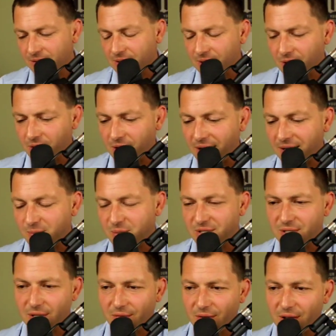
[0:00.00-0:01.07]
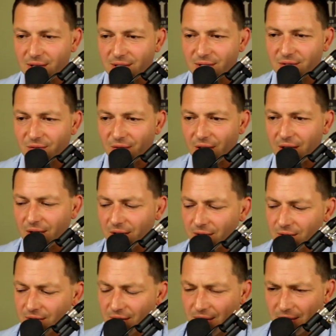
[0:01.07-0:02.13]
you know, 90% of agents
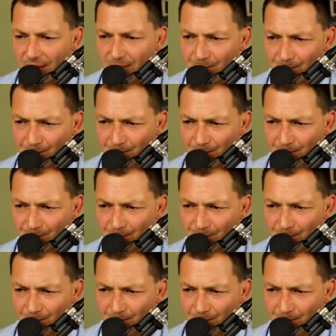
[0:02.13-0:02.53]
fail. So,